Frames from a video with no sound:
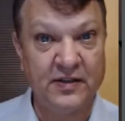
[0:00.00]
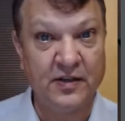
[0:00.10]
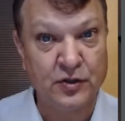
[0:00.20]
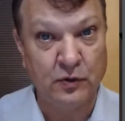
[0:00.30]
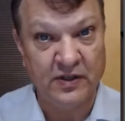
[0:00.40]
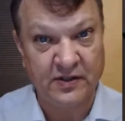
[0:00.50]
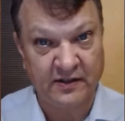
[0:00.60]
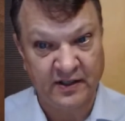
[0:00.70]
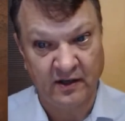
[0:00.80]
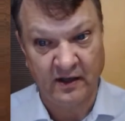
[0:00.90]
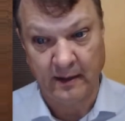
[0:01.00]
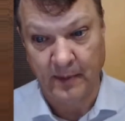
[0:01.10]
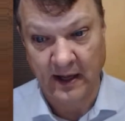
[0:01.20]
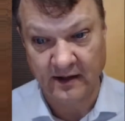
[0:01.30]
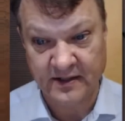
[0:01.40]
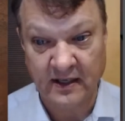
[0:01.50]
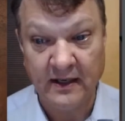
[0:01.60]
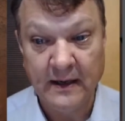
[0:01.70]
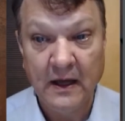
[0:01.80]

as soon as they sell you that policy.